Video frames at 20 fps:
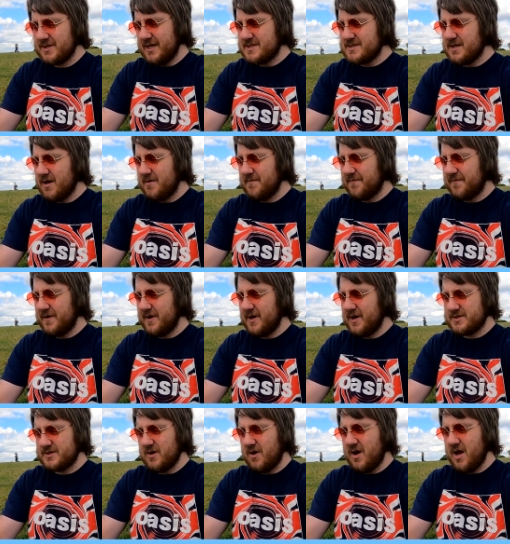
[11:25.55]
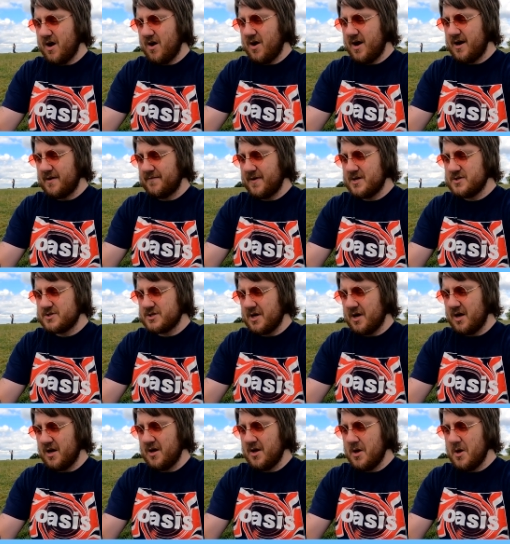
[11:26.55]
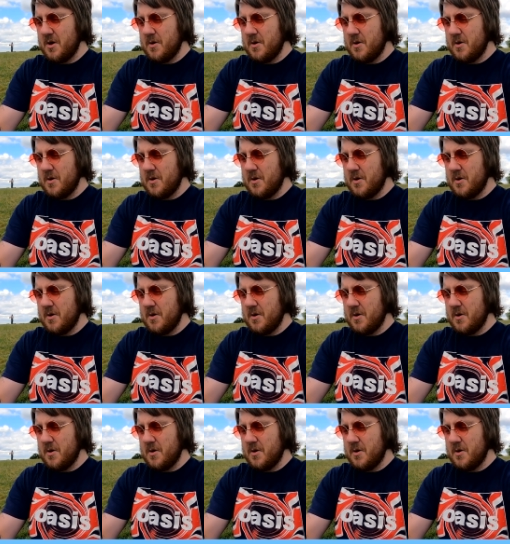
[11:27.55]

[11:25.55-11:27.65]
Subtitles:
It's time for Sky High Adventure.